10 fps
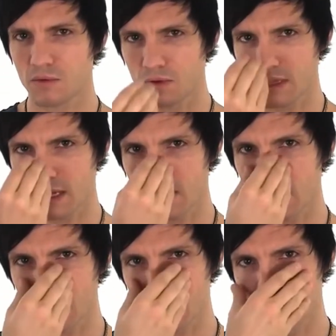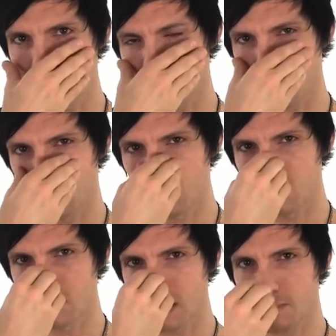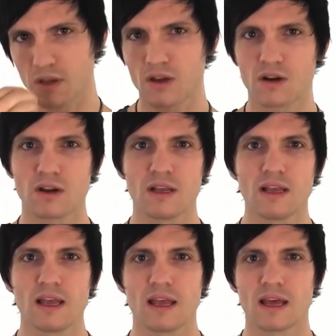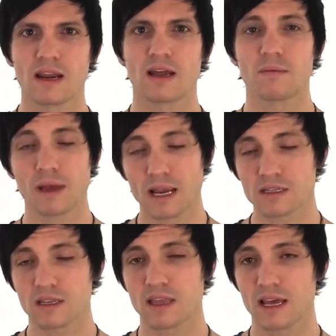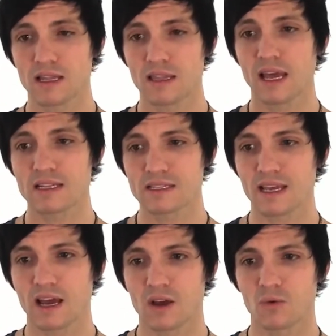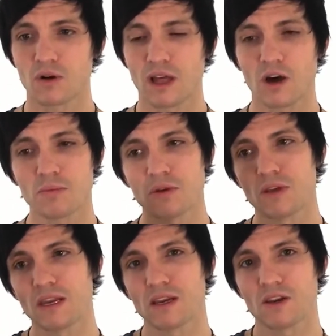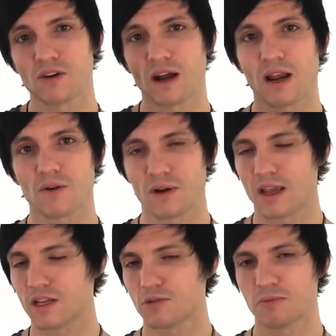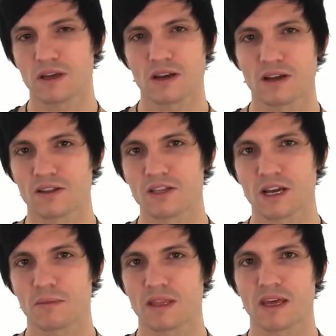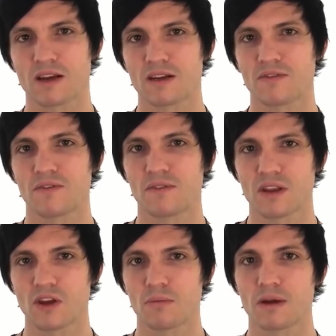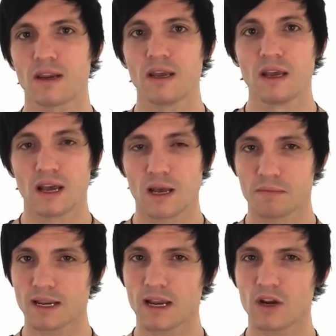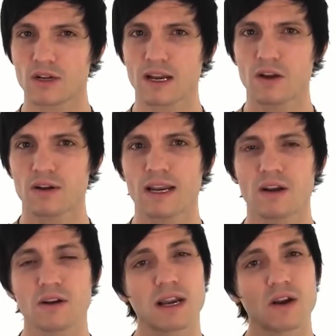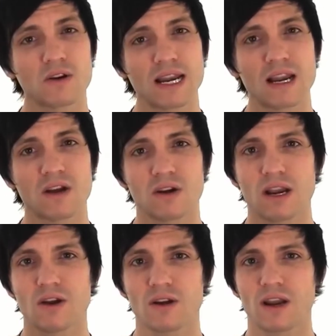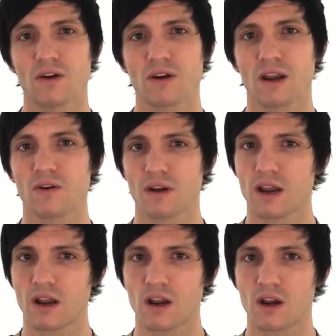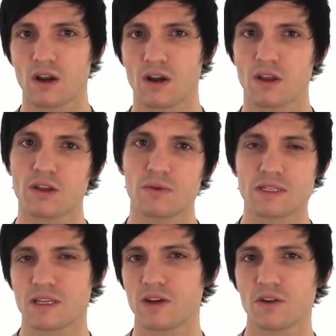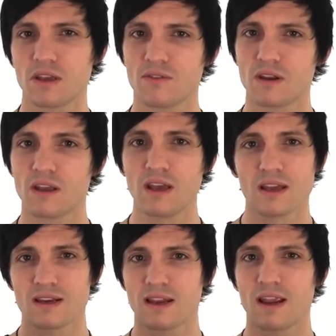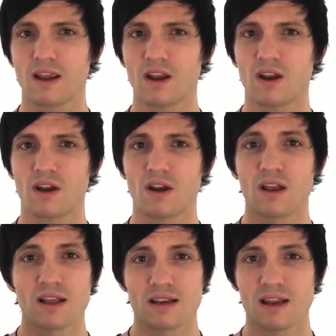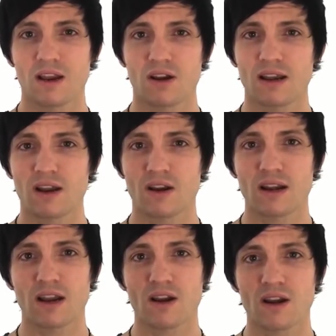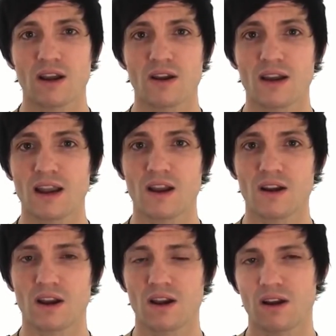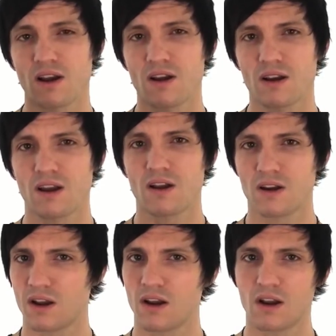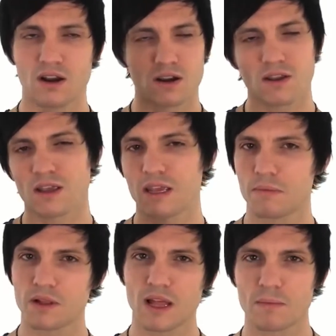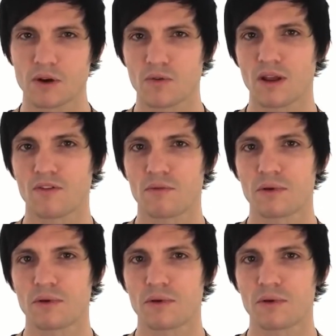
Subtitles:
But what that does is it'll loosen up here. And actually that sound will help you get into your higher range, but I'll talk about that in a different video. But nair, nair, nair, nair, nair, nair, nair, nair, nair. You can raise the note even. Nair, nair, nair, nair, nair, nair, nair, nair, nair, nair. And you can keep climbing or whatever.